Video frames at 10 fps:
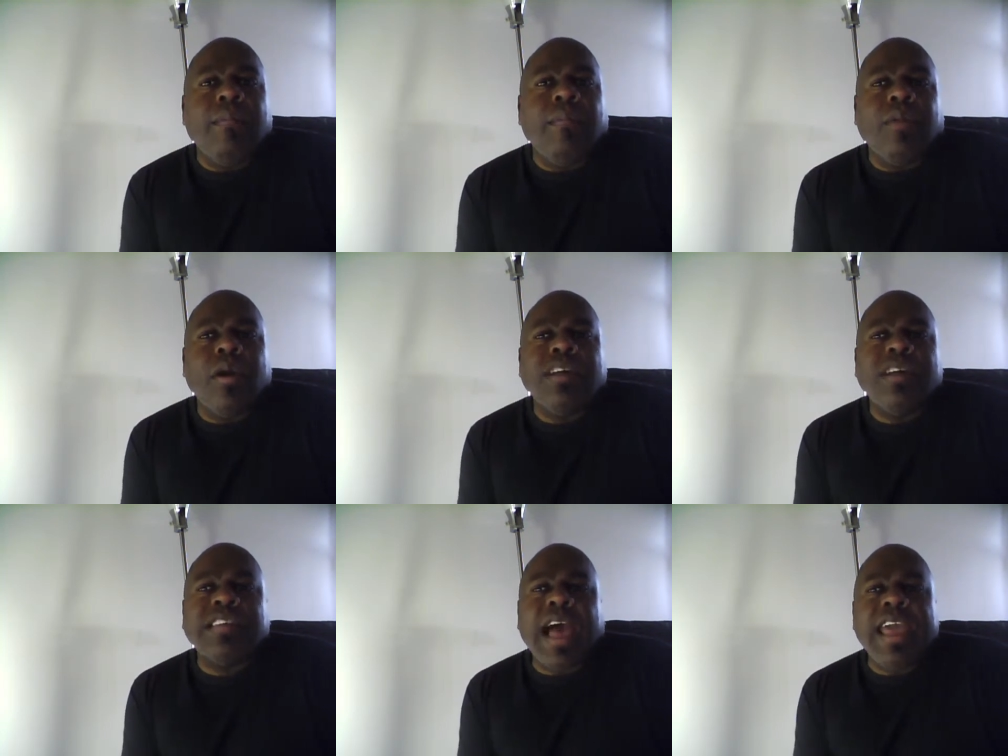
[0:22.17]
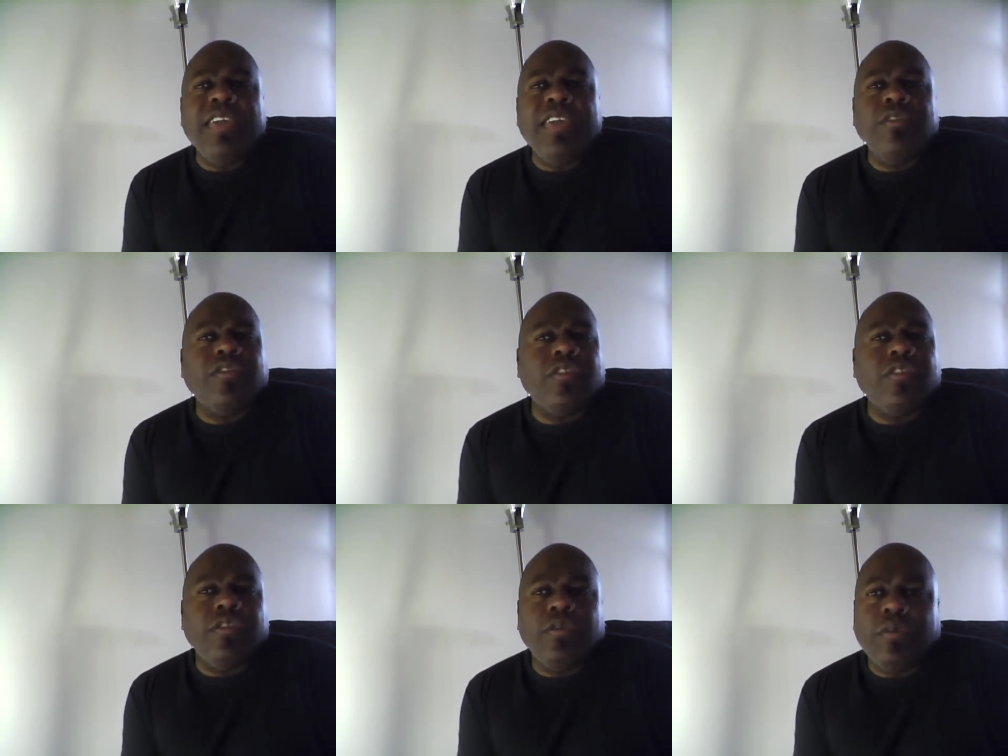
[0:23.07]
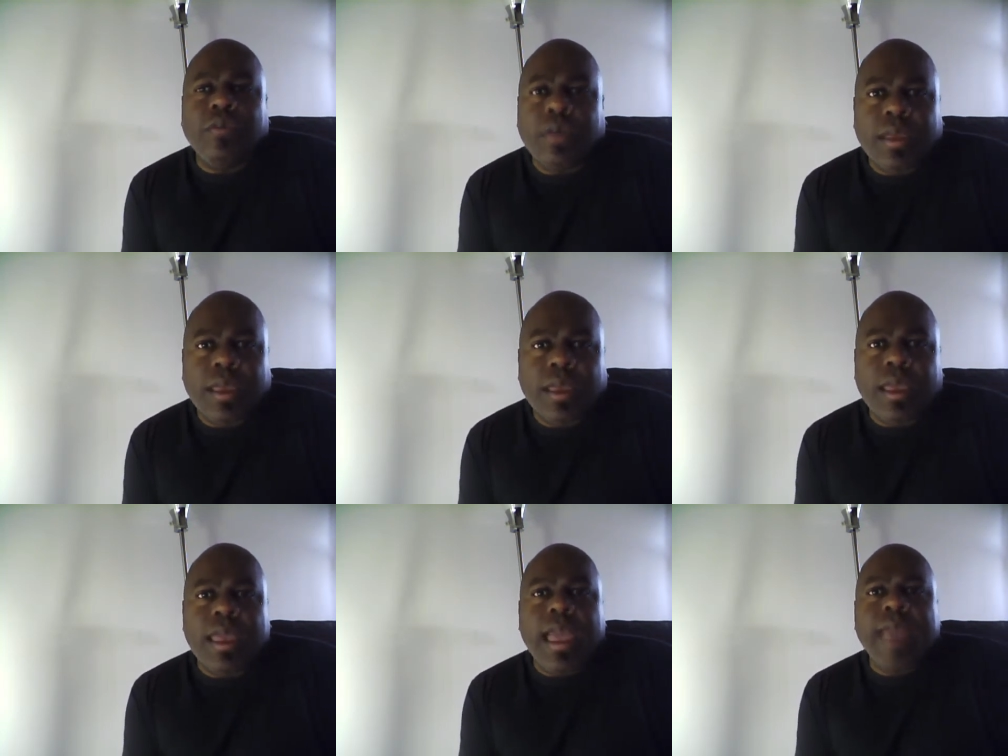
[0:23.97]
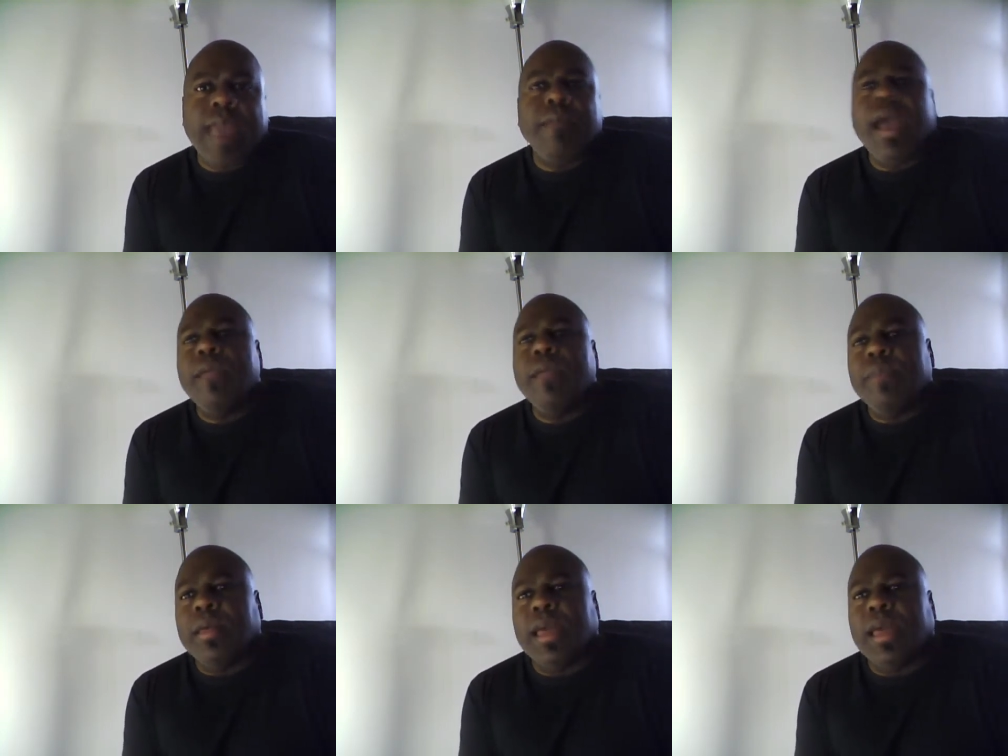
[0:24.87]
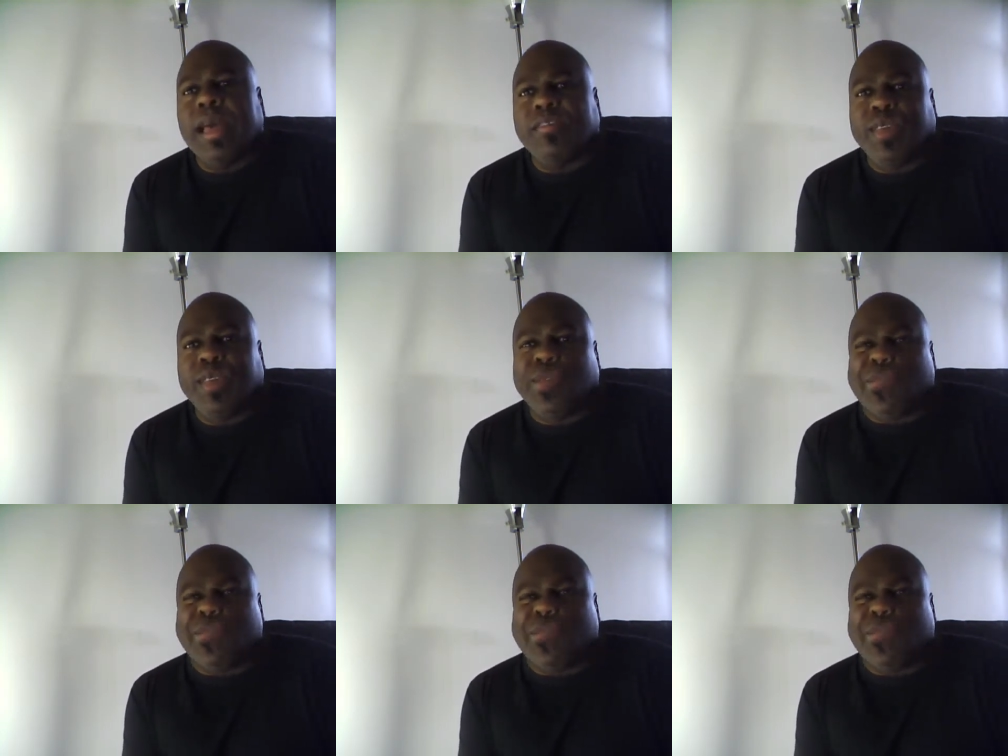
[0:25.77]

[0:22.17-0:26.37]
because I used to admire Bill Cosby.